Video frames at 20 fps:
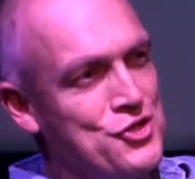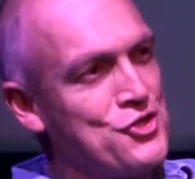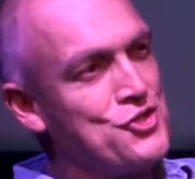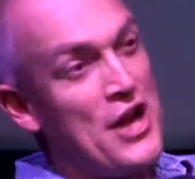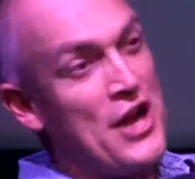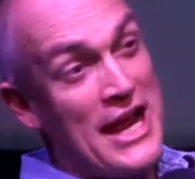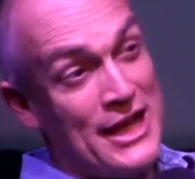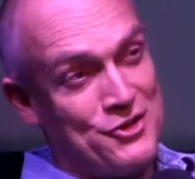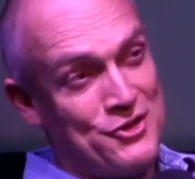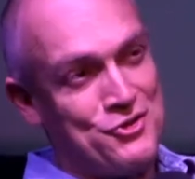
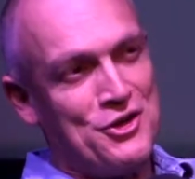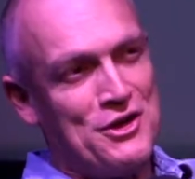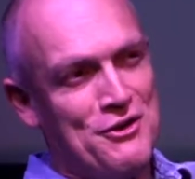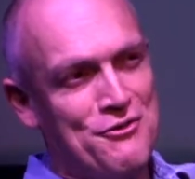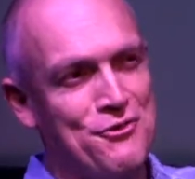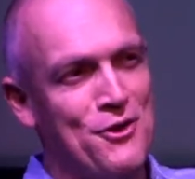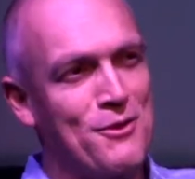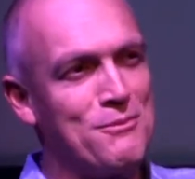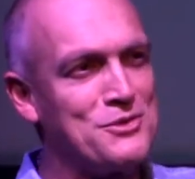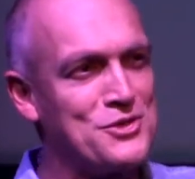trajectory
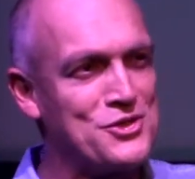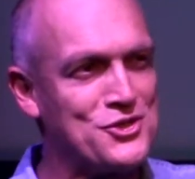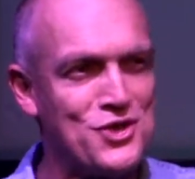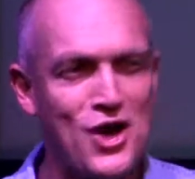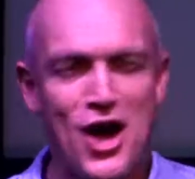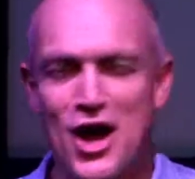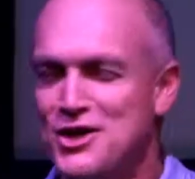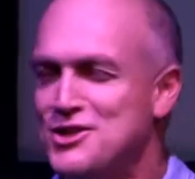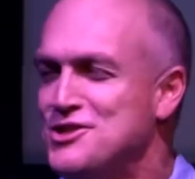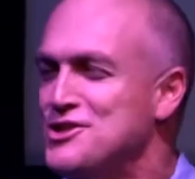from
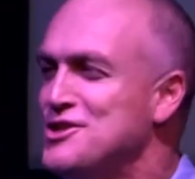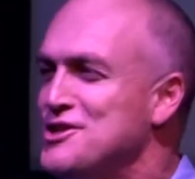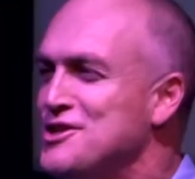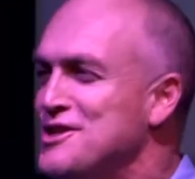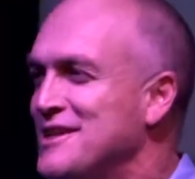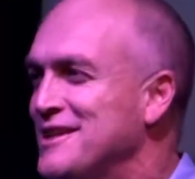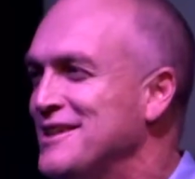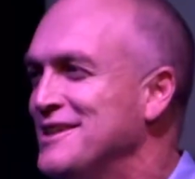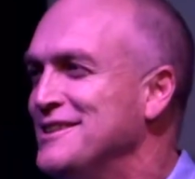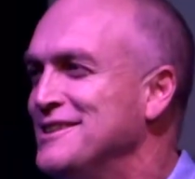start
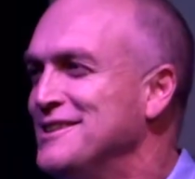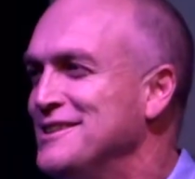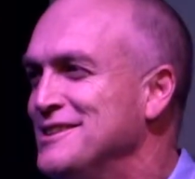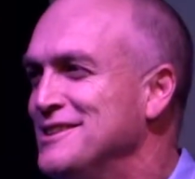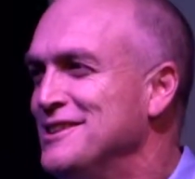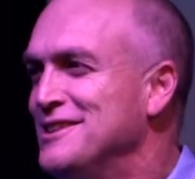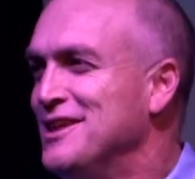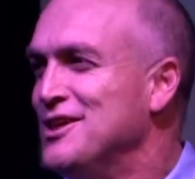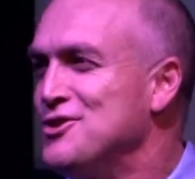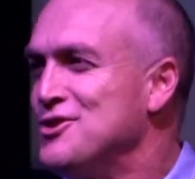
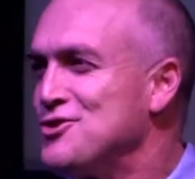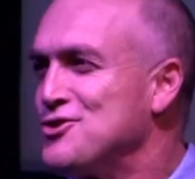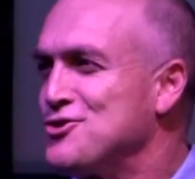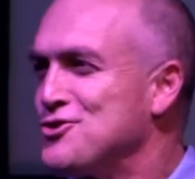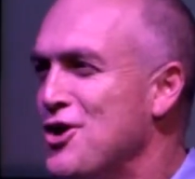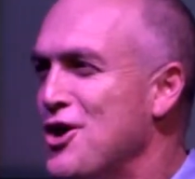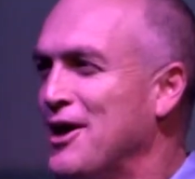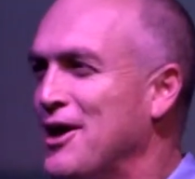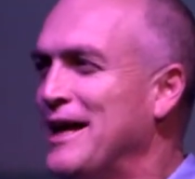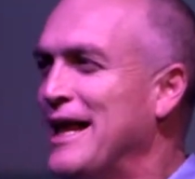is
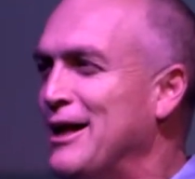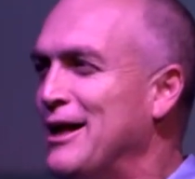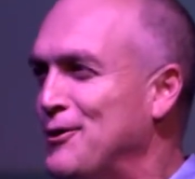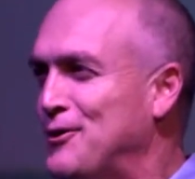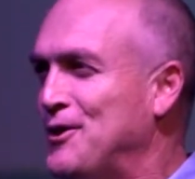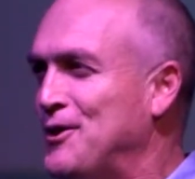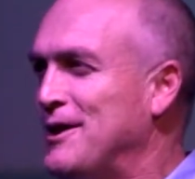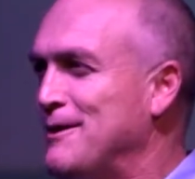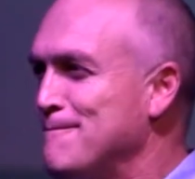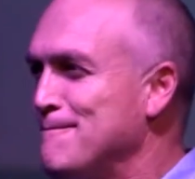strong and
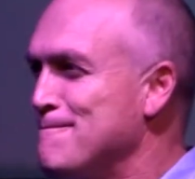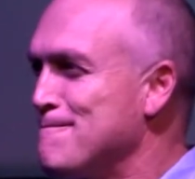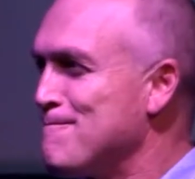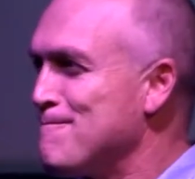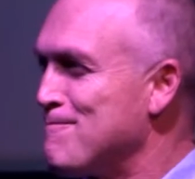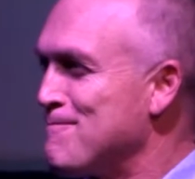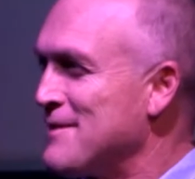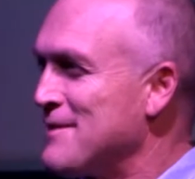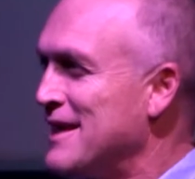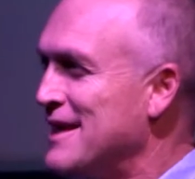healthy.
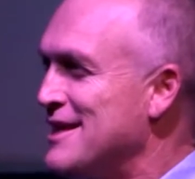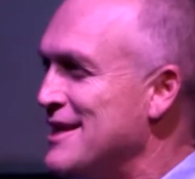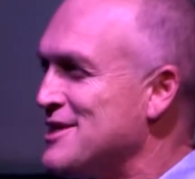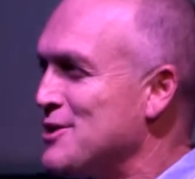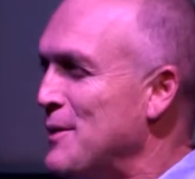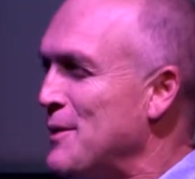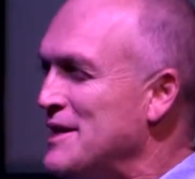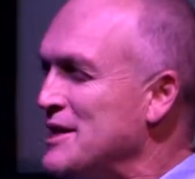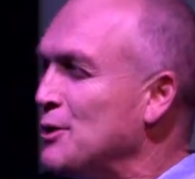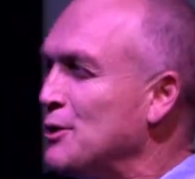
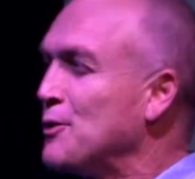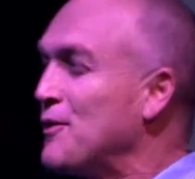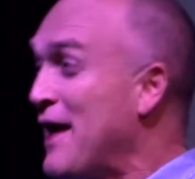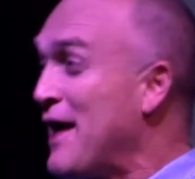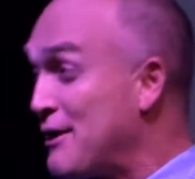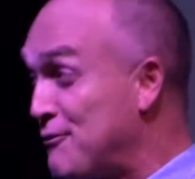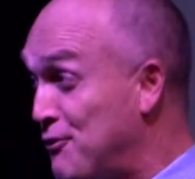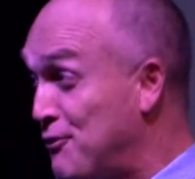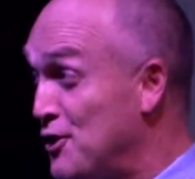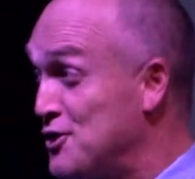So we dealt with
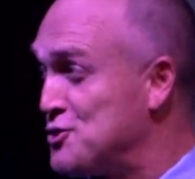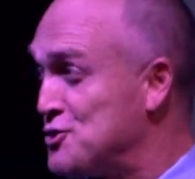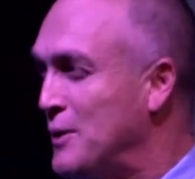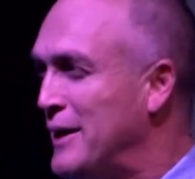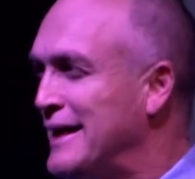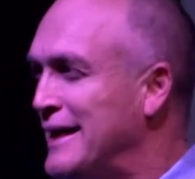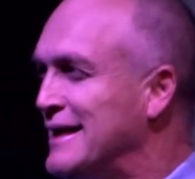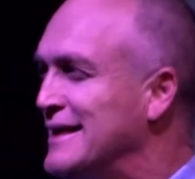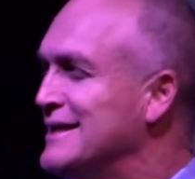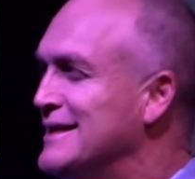that first
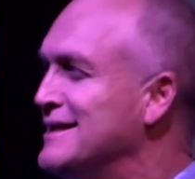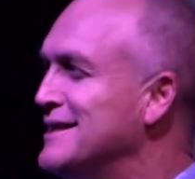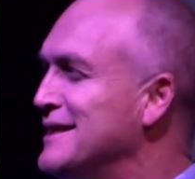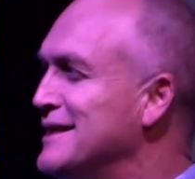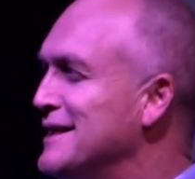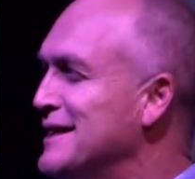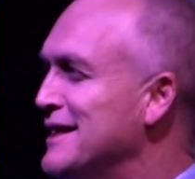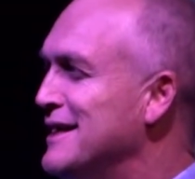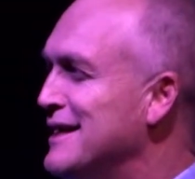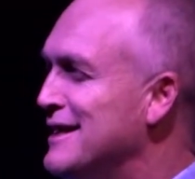week.
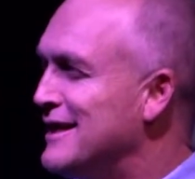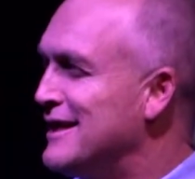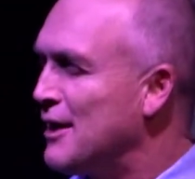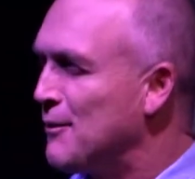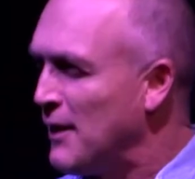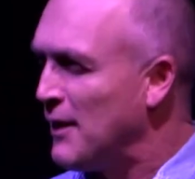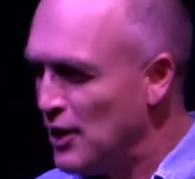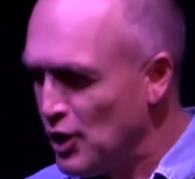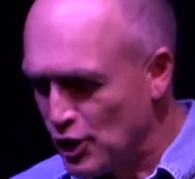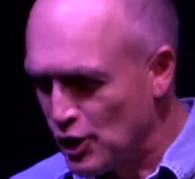Then
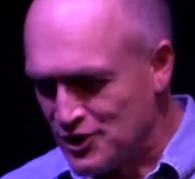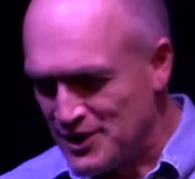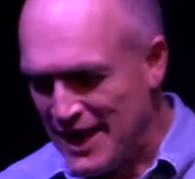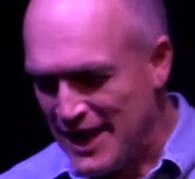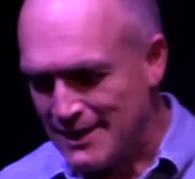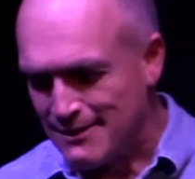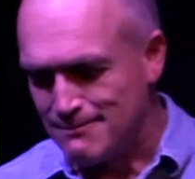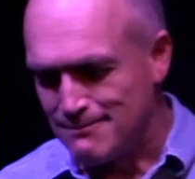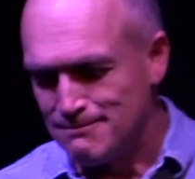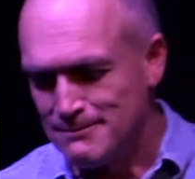we looked
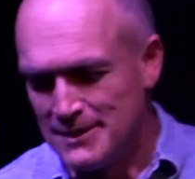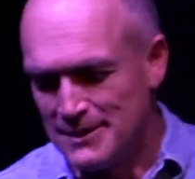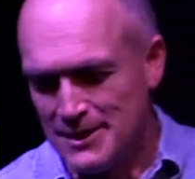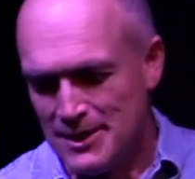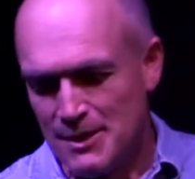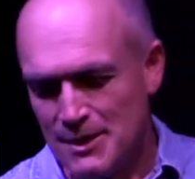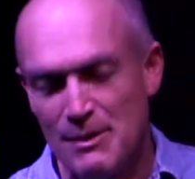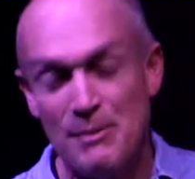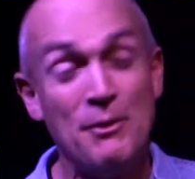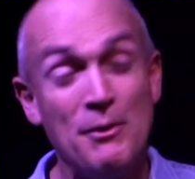at
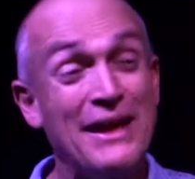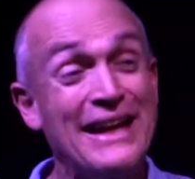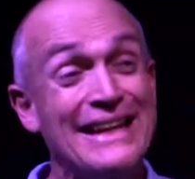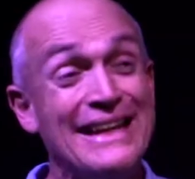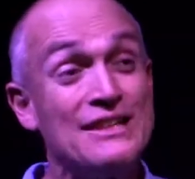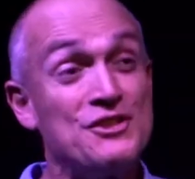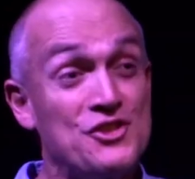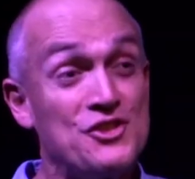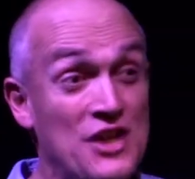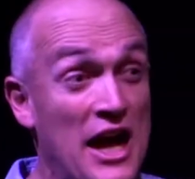people
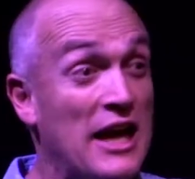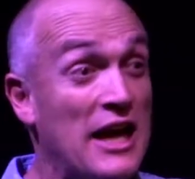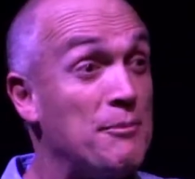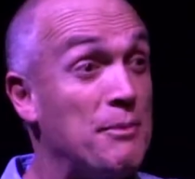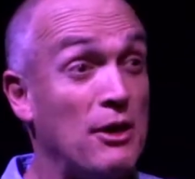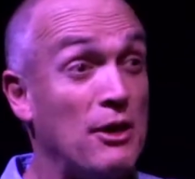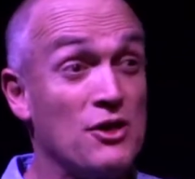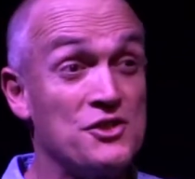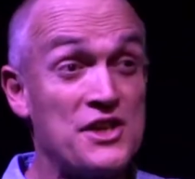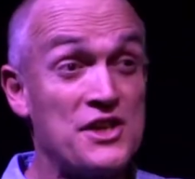getting stuck
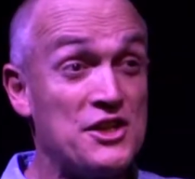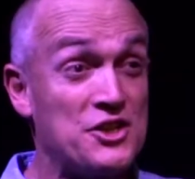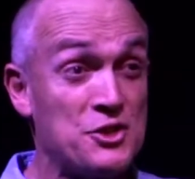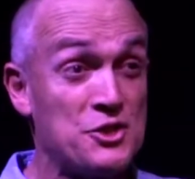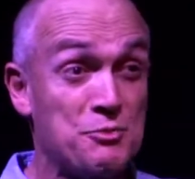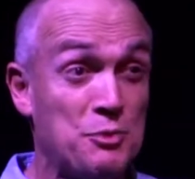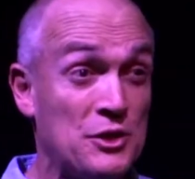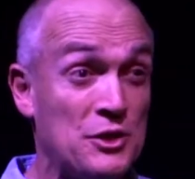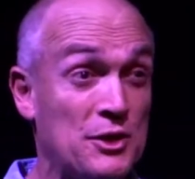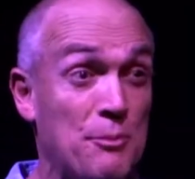because they
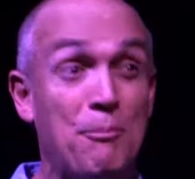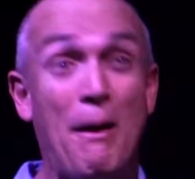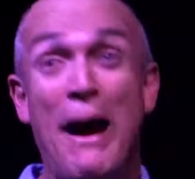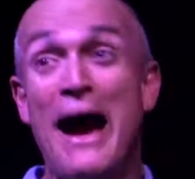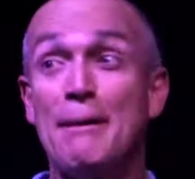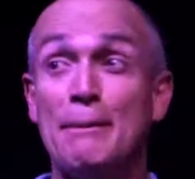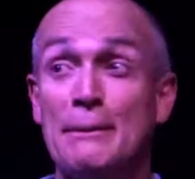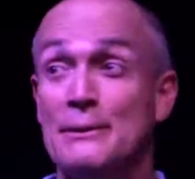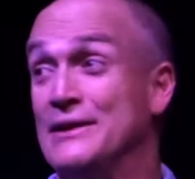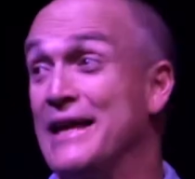just put the
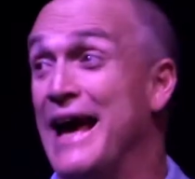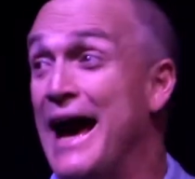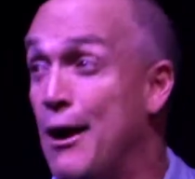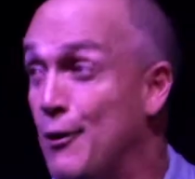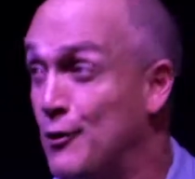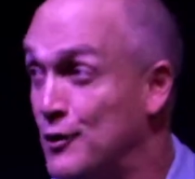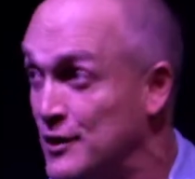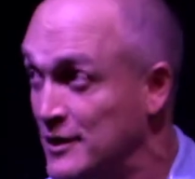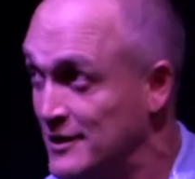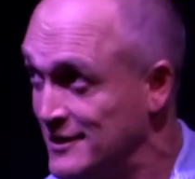Bible down.